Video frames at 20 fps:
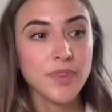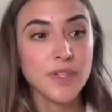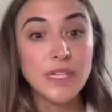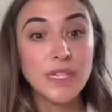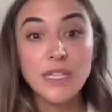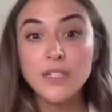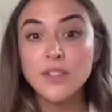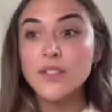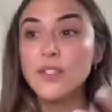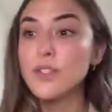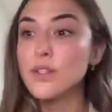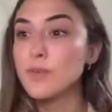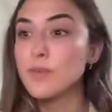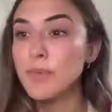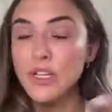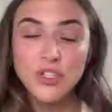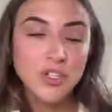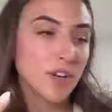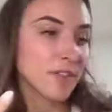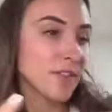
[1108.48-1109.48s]
the need to
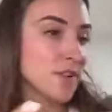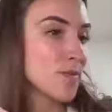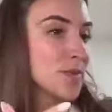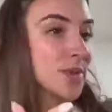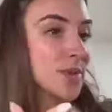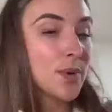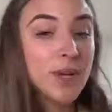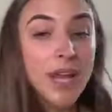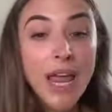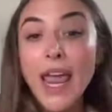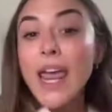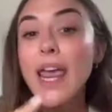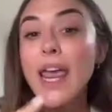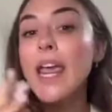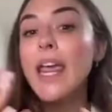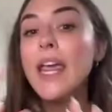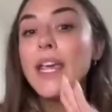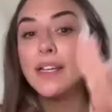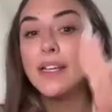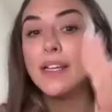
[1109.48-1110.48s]
make sure everyone was
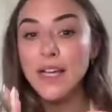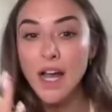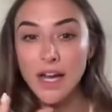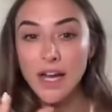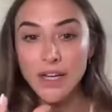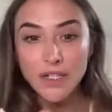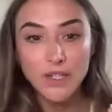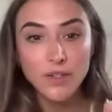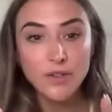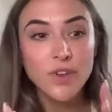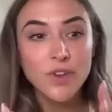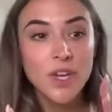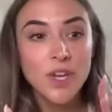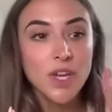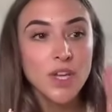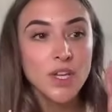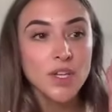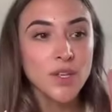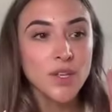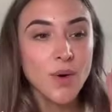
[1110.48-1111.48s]
okay and kind of,
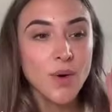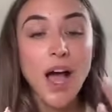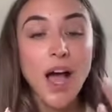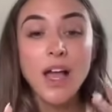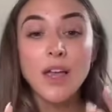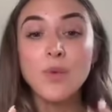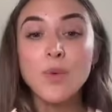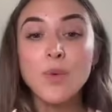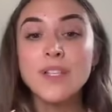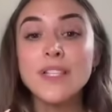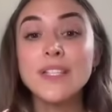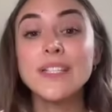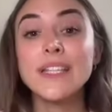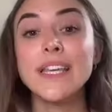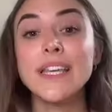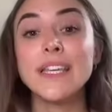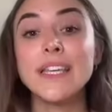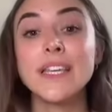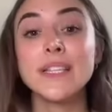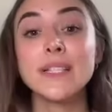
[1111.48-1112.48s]
so I wasn't
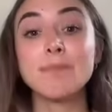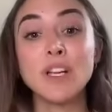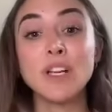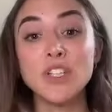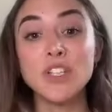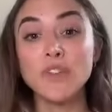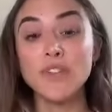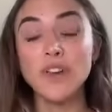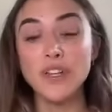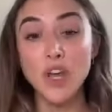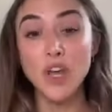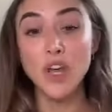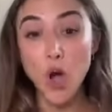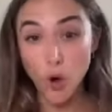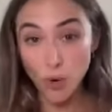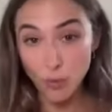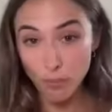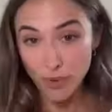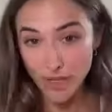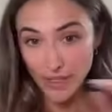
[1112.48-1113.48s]
in as much of an
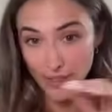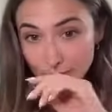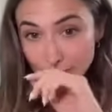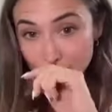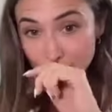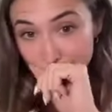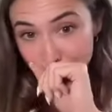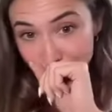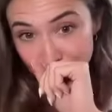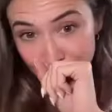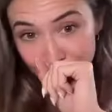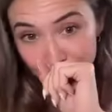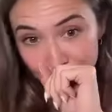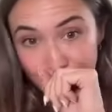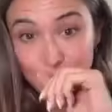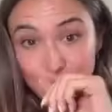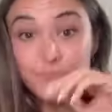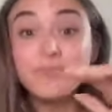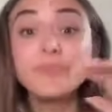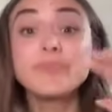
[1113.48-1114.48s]
open
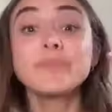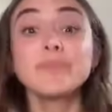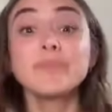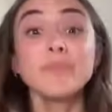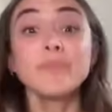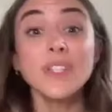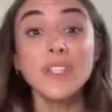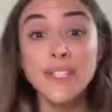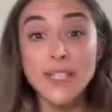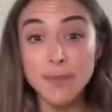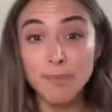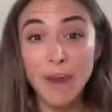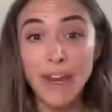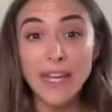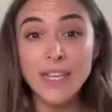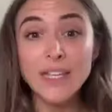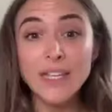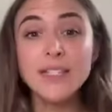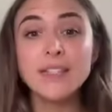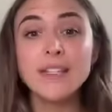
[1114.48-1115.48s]

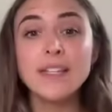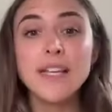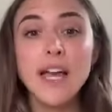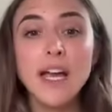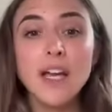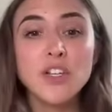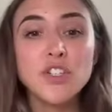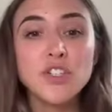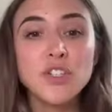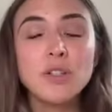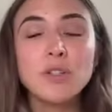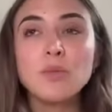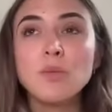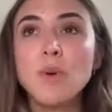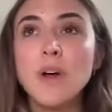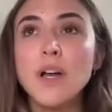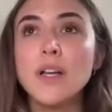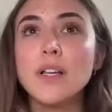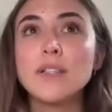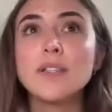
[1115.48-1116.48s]
space. Natasha
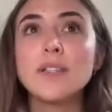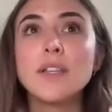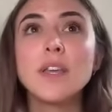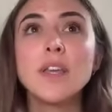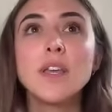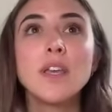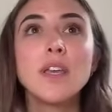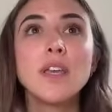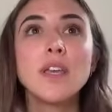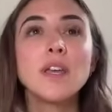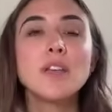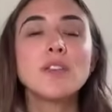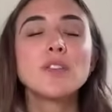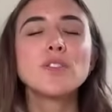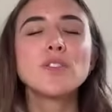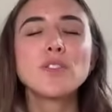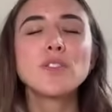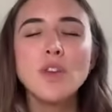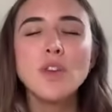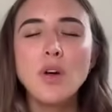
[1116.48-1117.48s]
was
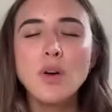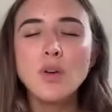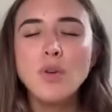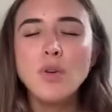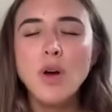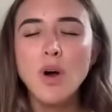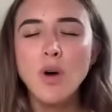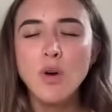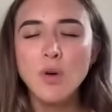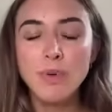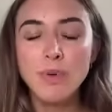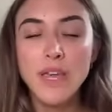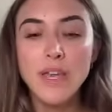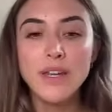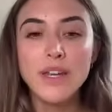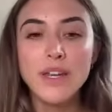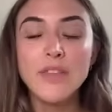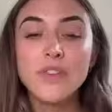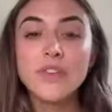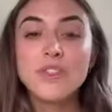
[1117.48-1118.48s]
so
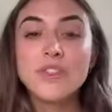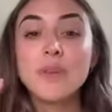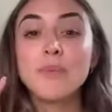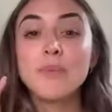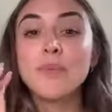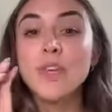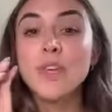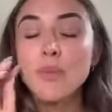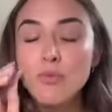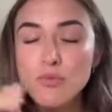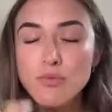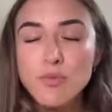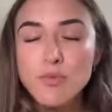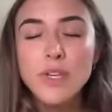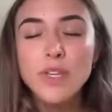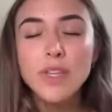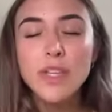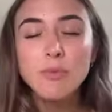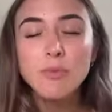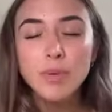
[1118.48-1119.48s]
open, and there's something
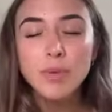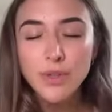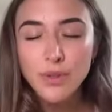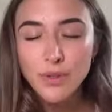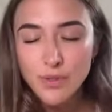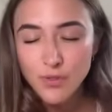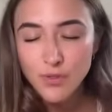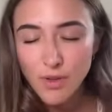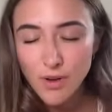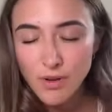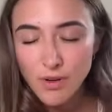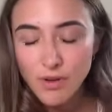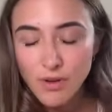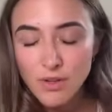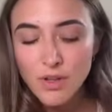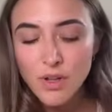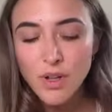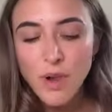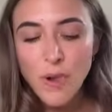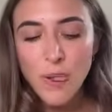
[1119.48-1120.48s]
really
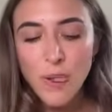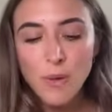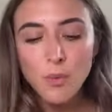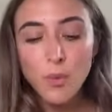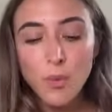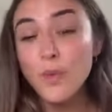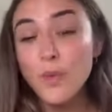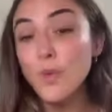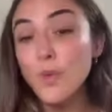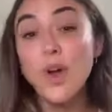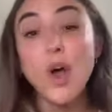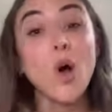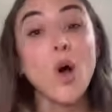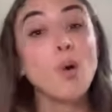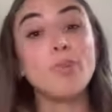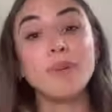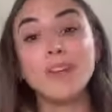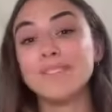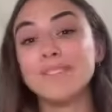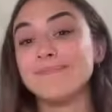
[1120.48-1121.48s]
beautiful when we're
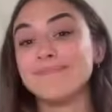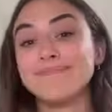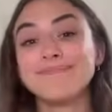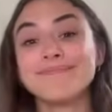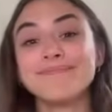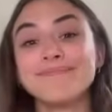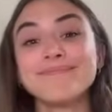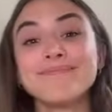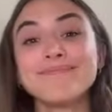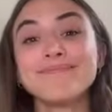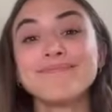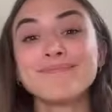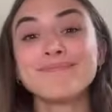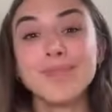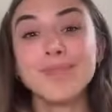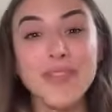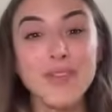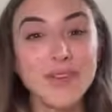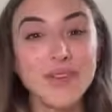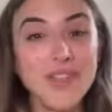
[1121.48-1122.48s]
open,
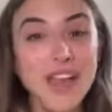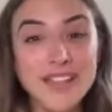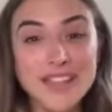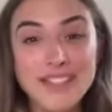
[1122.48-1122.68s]
whether